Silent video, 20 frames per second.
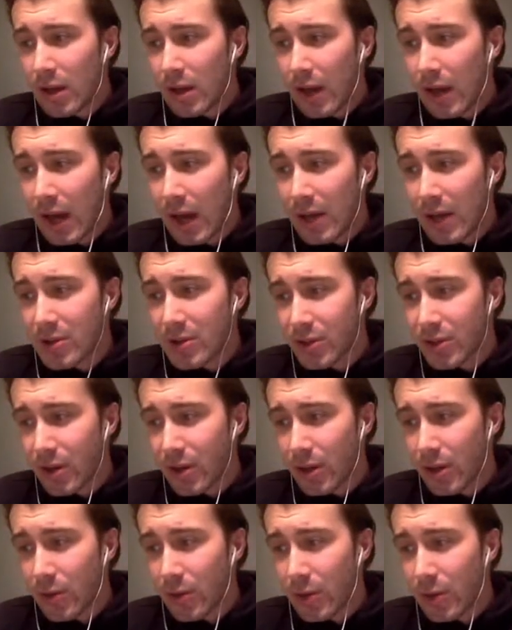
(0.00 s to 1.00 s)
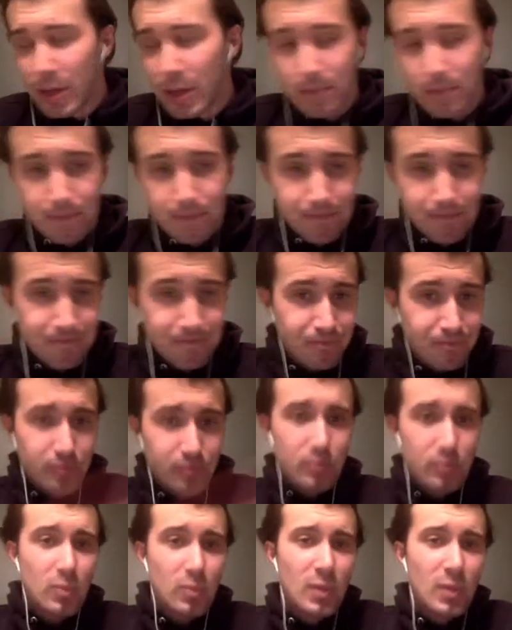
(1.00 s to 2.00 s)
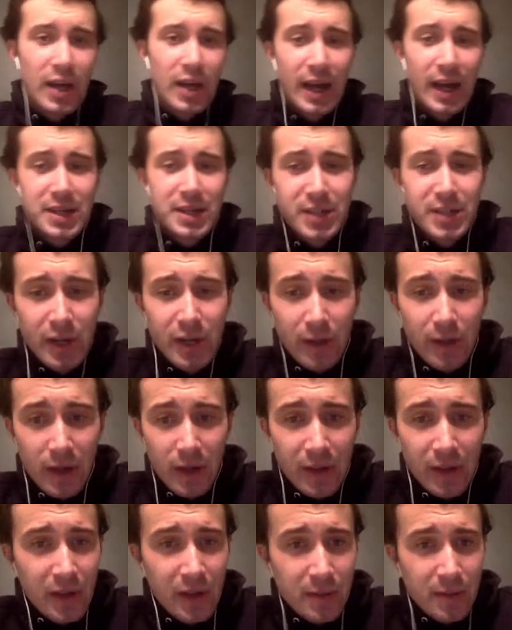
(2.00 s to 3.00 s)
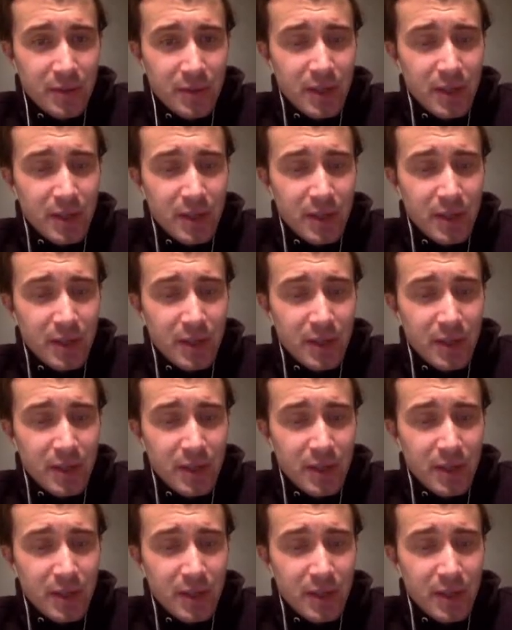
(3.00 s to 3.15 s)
had to go the lithium.